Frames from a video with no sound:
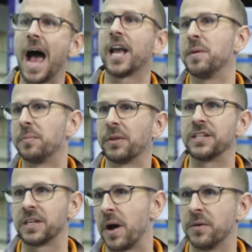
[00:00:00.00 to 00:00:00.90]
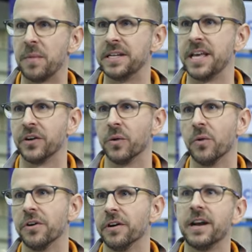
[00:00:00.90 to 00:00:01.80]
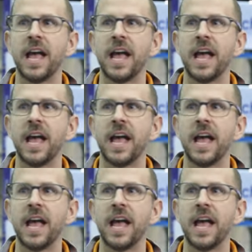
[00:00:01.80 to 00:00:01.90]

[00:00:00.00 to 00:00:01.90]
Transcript: I could be placing my, my dinner order